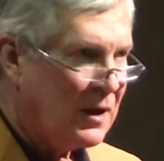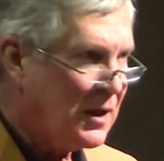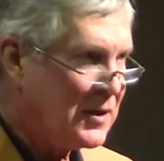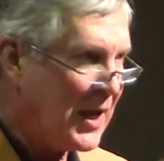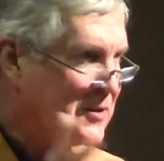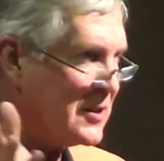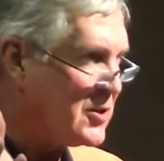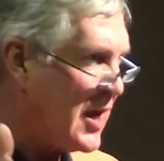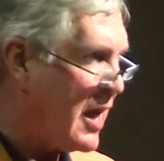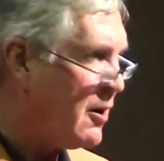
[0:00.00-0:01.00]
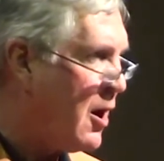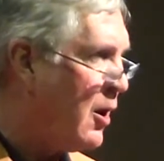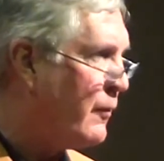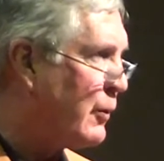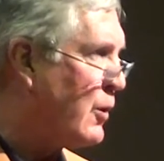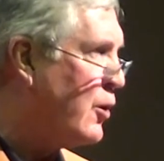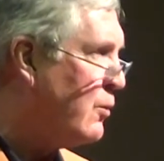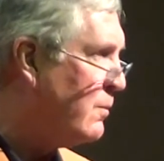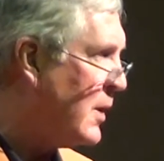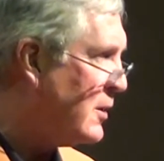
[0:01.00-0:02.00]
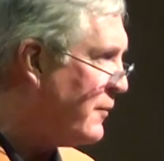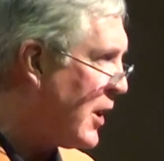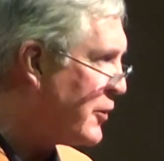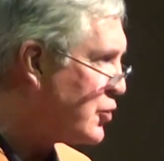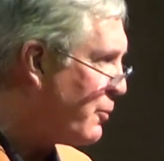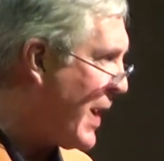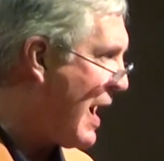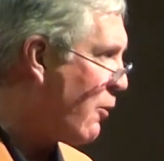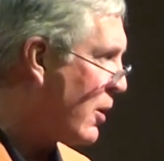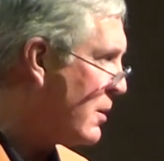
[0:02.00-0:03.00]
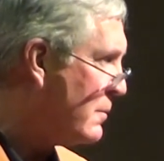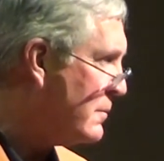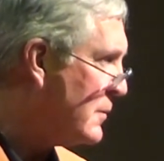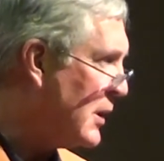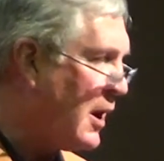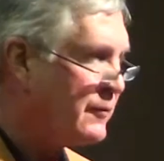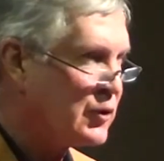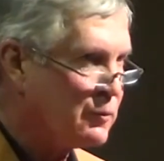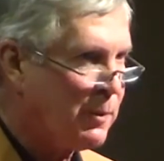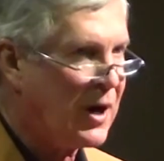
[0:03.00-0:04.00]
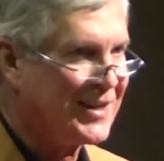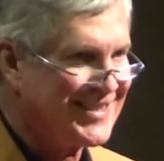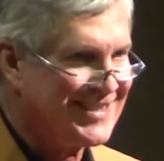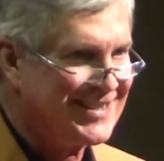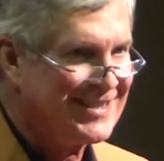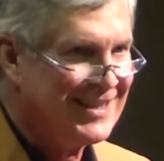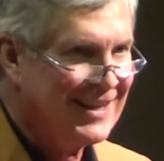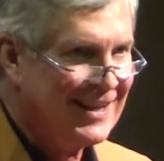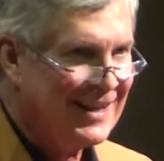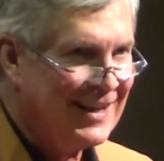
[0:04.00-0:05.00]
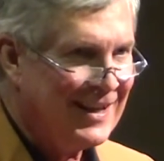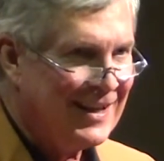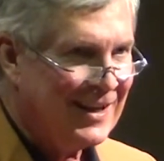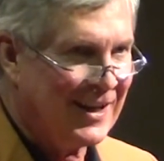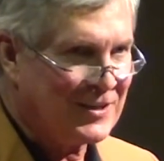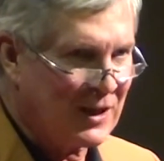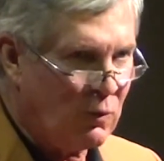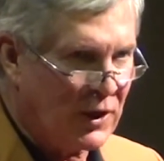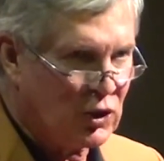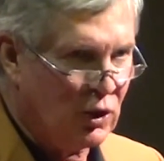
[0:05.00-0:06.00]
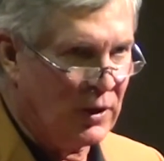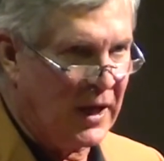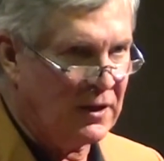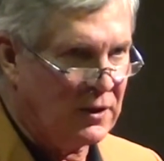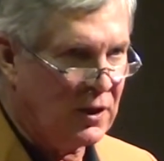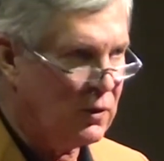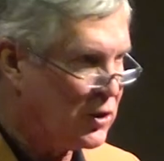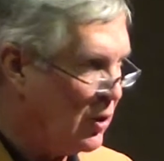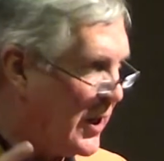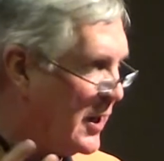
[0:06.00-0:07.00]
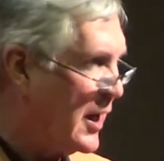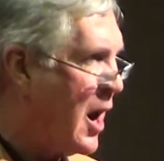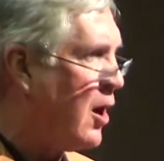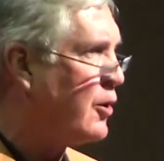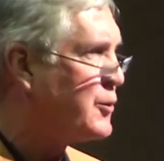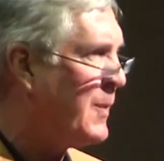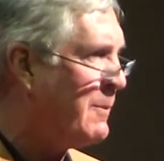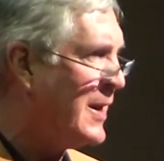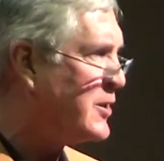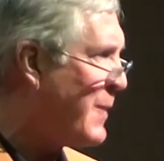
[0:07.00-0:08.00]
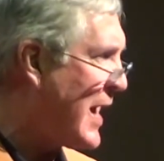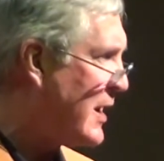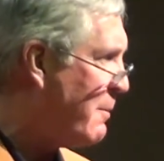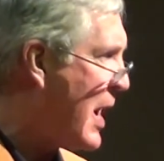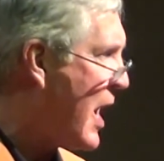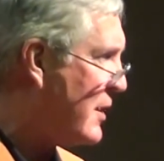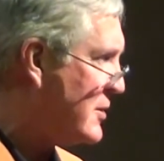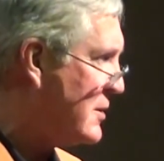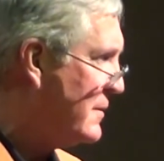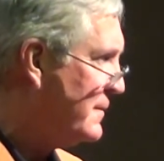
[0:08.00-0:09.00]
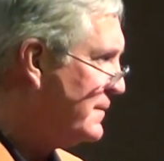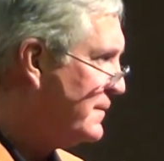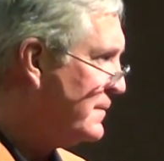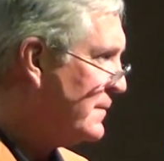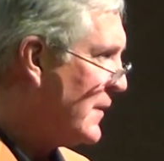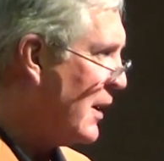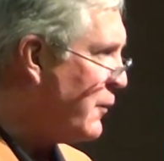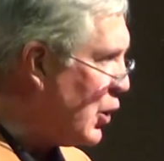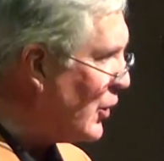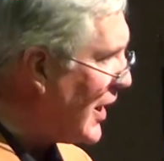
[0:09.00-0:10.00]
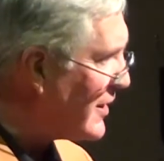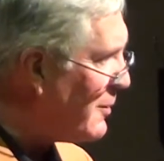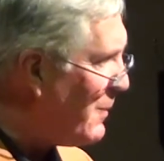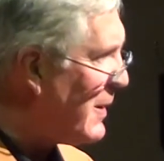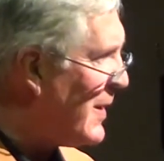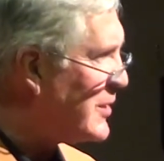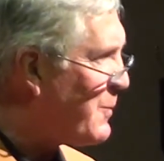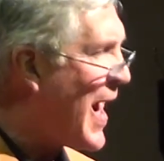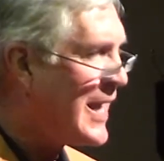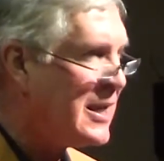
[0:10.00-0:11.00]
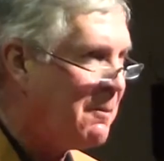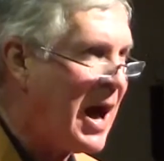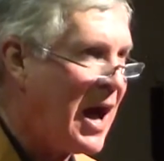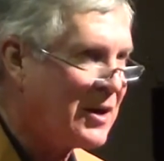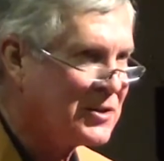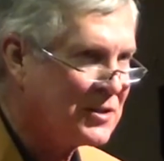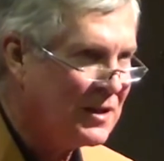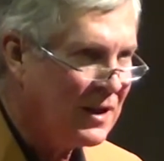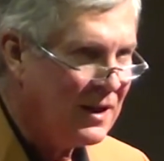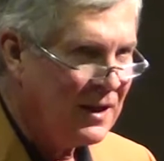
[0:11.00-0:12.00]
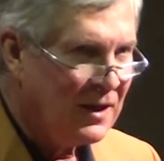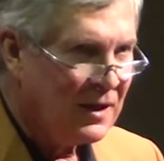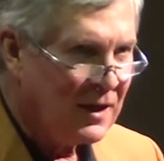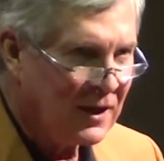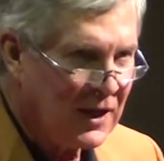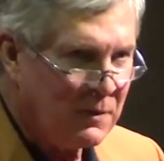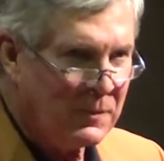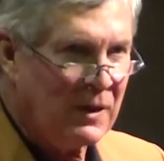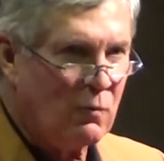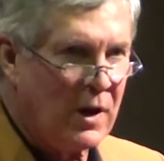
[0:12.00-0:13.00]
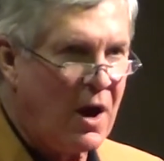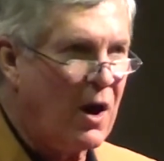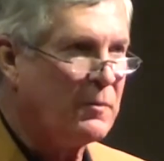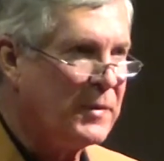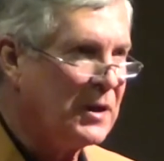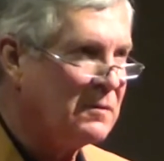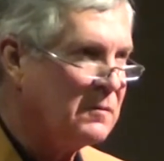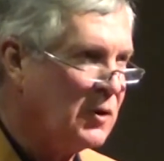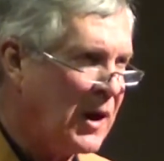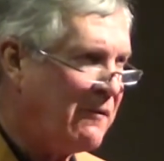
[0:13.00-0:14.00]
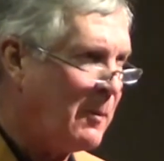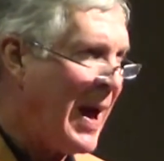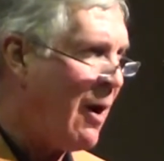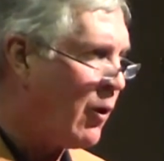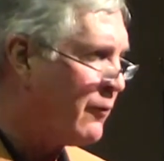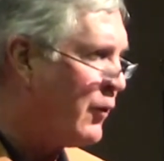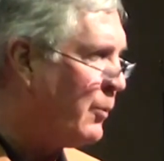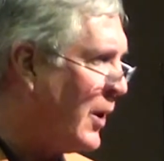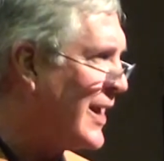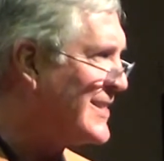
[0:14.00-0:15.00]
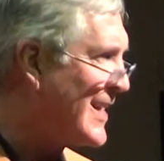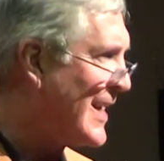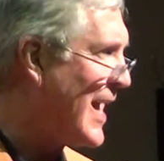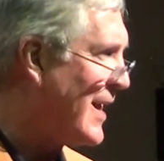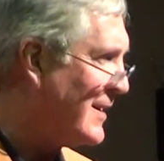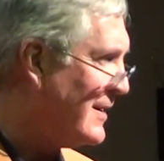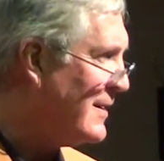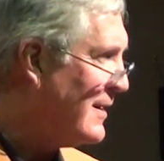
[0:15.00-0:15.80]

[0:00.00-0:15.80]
And Texas scattered all over the room, and you've lost your power. You lost your presence. And he said, what you'll need to do is you'll need to get all those BBs back in the box. And if you can get the BBs back in the box and get it in one heartbeat, you'll have a powerful place again.